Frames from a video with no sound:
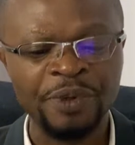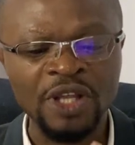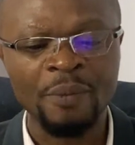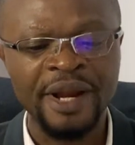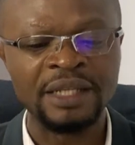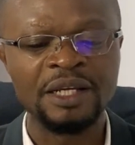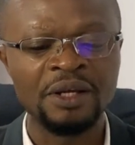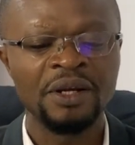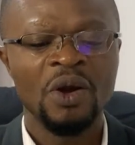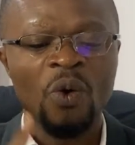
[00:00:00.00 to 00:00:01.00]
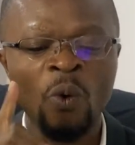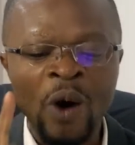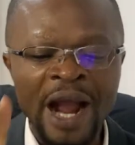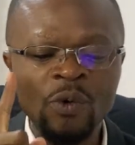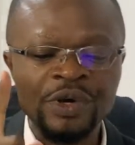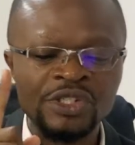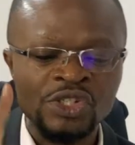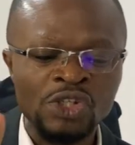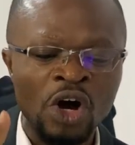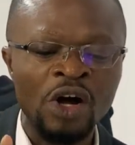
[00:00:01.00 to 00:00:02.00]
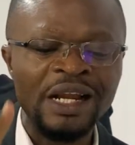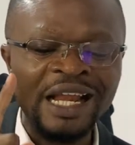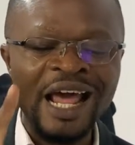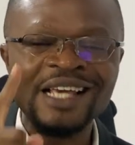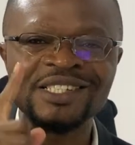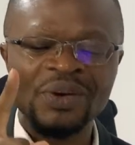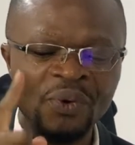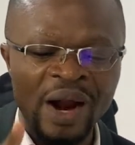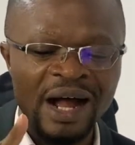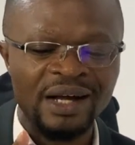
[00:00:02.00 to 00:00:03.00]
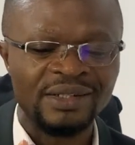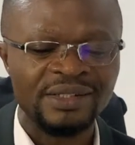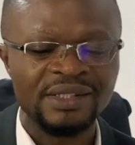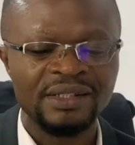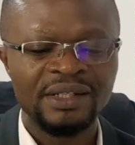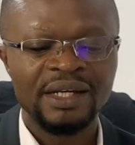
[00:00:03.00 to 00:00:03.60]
predominantly why we saw less run-ins